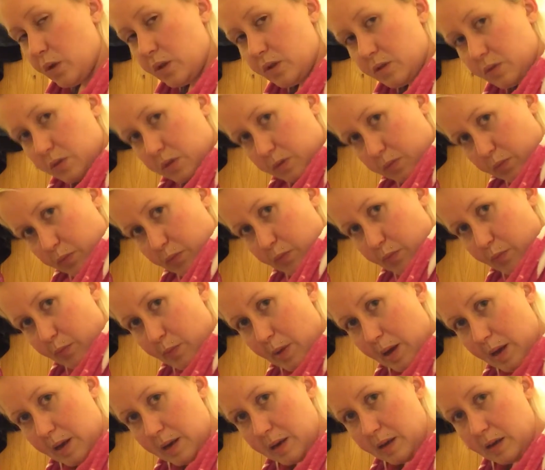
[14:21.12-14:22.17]
this
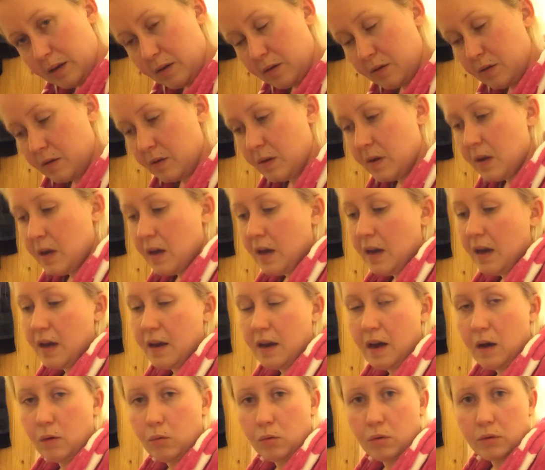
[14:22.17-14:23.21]
bending, and
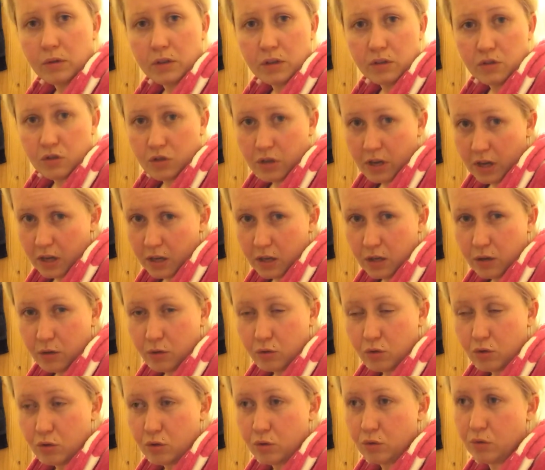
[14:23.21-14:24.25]
how long it take you
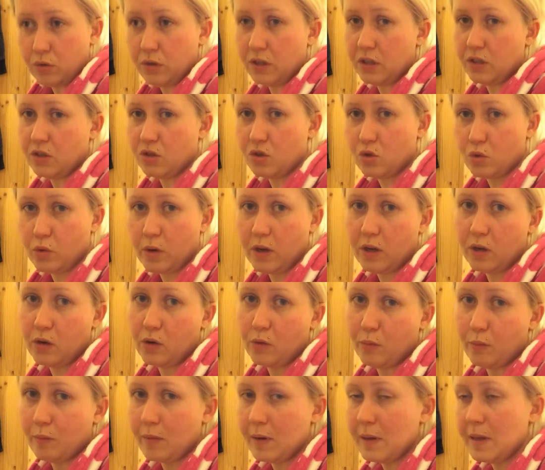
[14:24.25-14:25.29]
to get straight
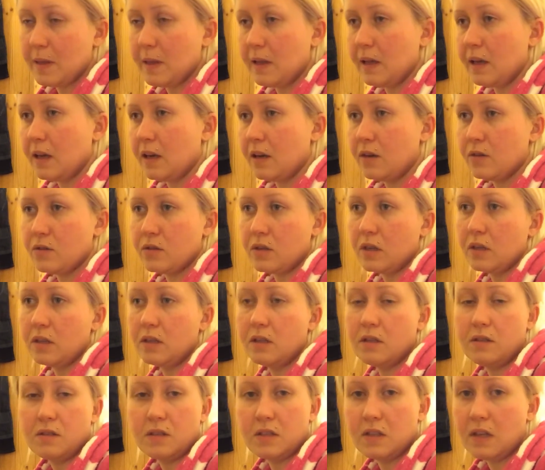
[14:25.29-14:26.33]
completely, because I
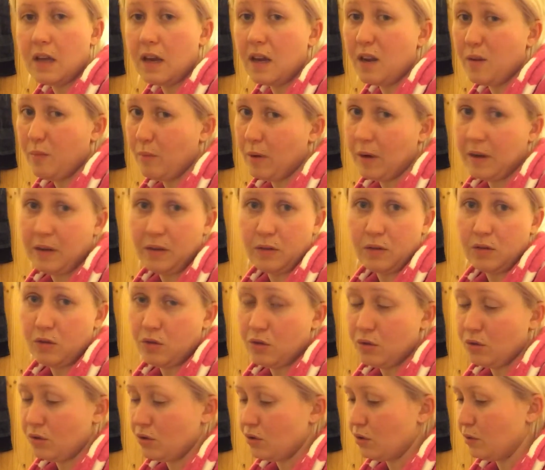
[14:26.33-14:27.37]
didn't see anybody on
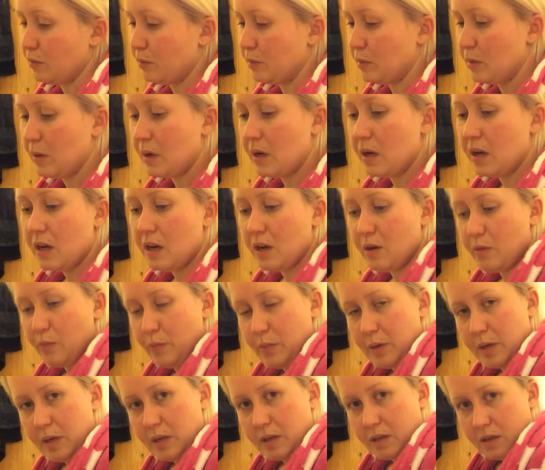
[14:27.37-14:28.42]
YouTube
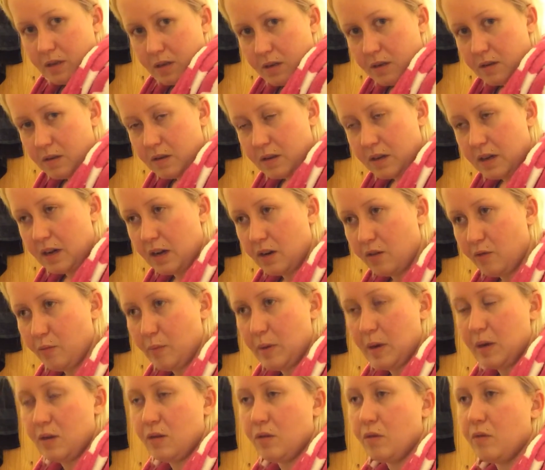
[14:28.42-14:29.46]
being kind of
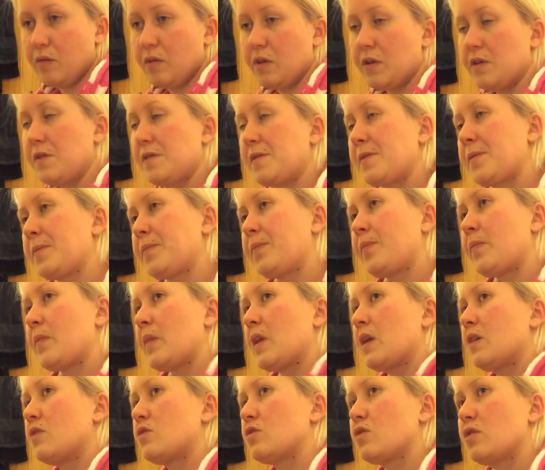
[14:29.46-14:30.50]
bent over,
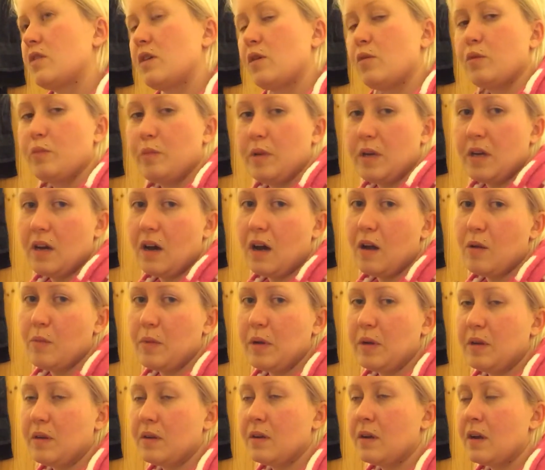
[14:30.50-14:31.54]
so that would be
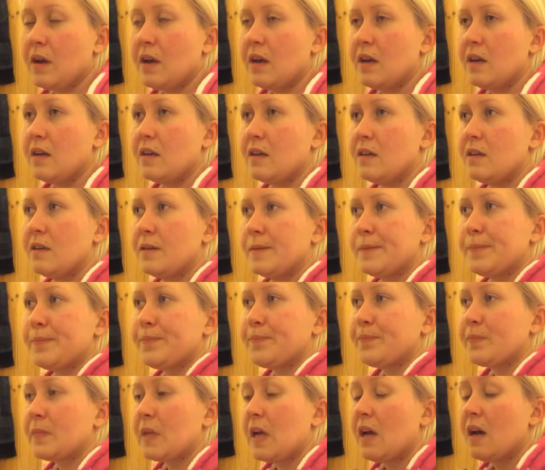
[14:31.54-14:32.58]
common.
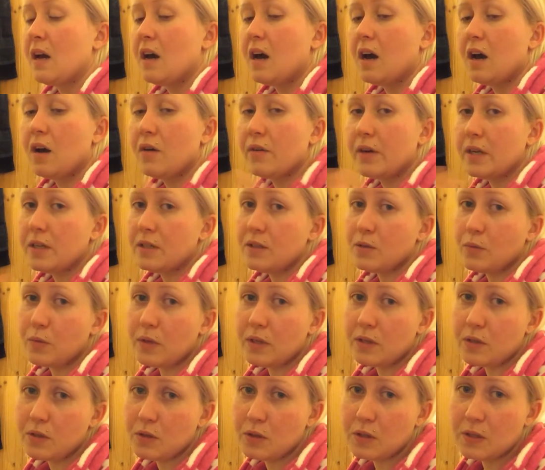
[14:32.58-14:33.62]
Alright,
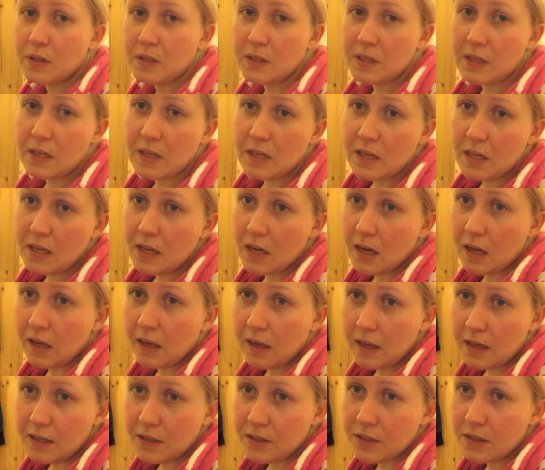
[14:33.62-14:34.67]
well, see ya
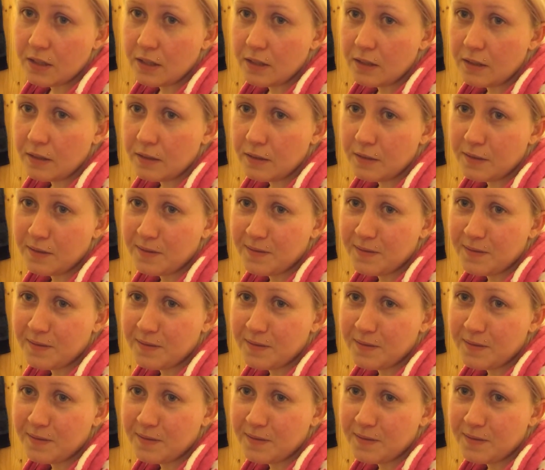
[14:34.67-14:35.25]
later.